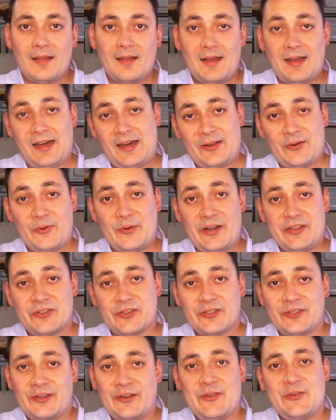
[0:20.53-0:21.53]
How to
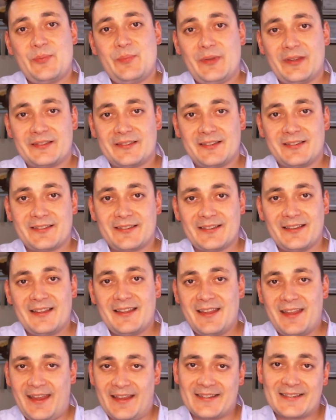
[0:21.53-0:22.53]
register a new business
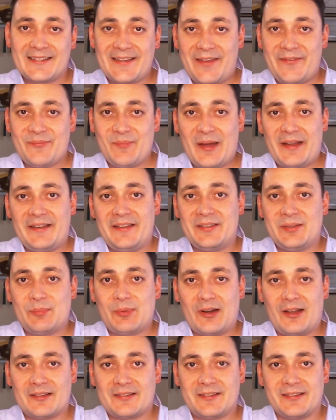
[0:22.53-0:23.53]
and save money in the
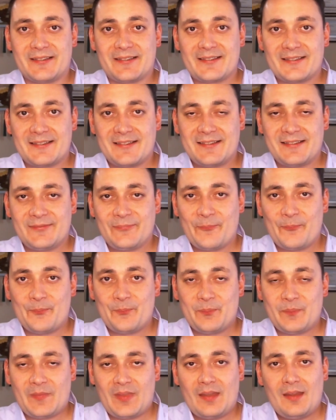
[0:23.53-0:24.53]
process.
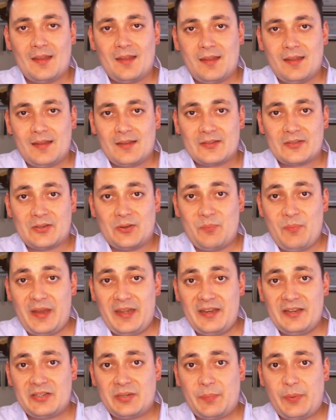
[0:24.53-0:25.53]
So
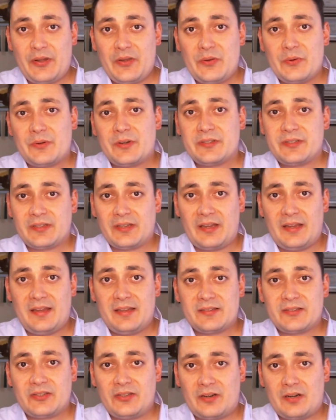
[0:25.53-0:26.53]
many entrepreneurs
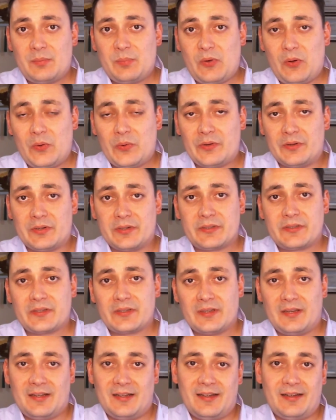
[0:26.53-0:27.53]
and startup
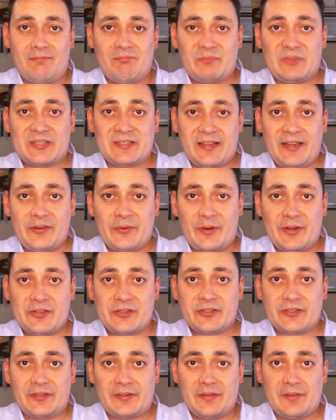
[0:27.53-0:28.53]
owners decide to
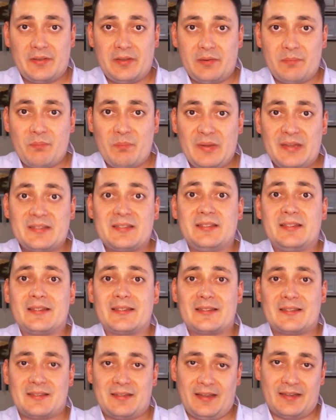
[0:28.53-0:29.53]
register their
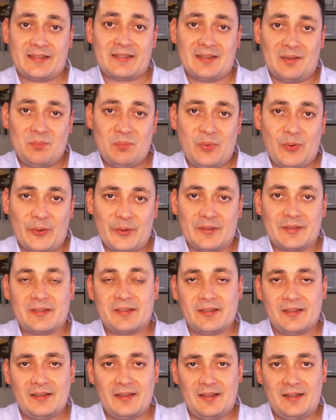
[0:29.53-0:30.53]
business at some point.
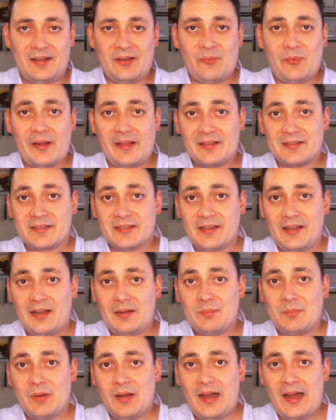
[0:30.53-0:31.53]
While
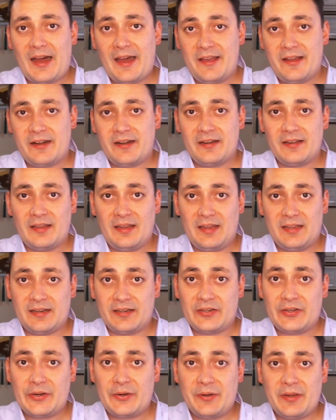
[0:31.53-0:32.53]
some hire an
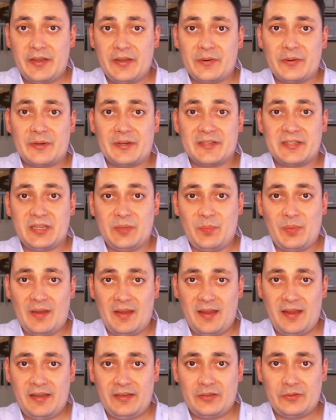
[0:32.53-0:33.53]
attorney or a
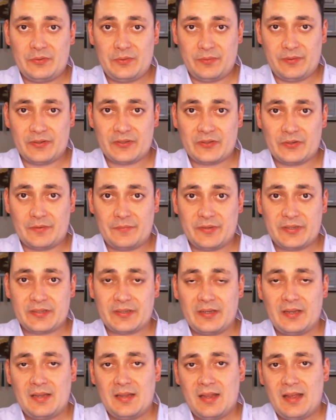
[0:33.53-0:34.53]
CPA to do the service,
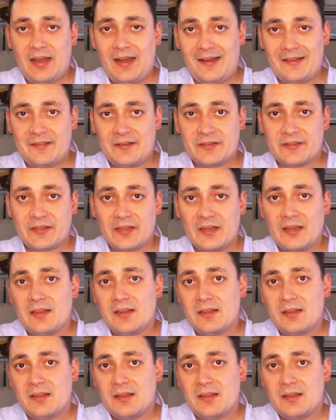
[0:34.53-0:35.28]
others